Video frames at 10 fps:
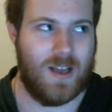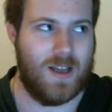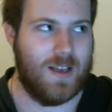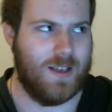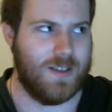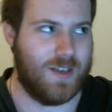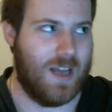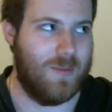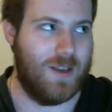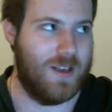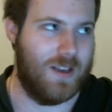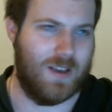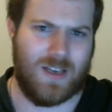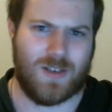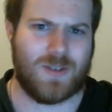is going to be
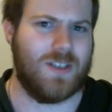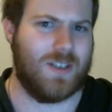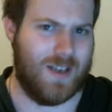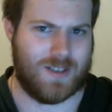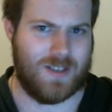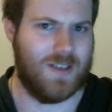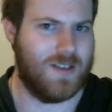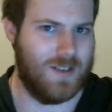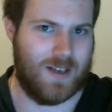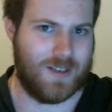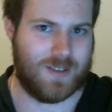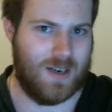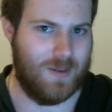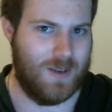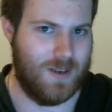interesting next season. That's going to
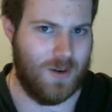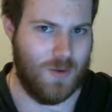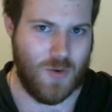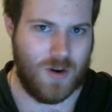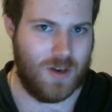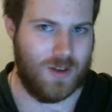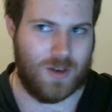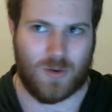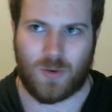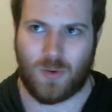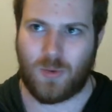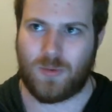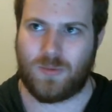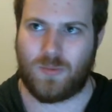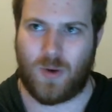be a really cool
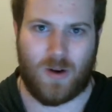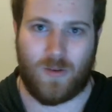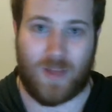wherever that